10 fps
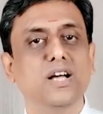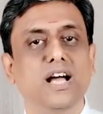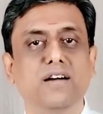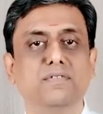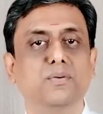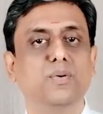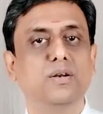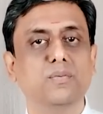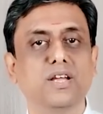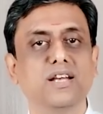after
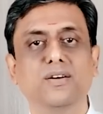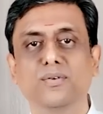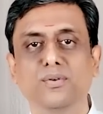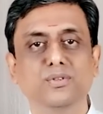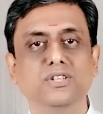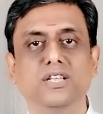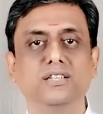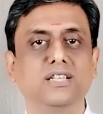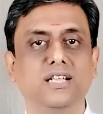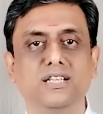1 week now, no
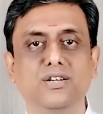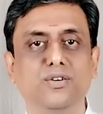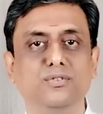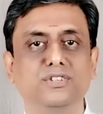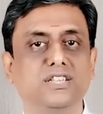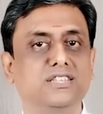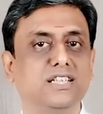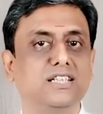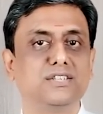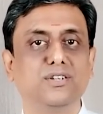sadhana of
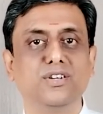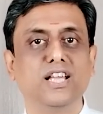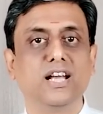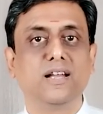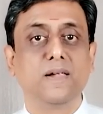satsang. It's not that.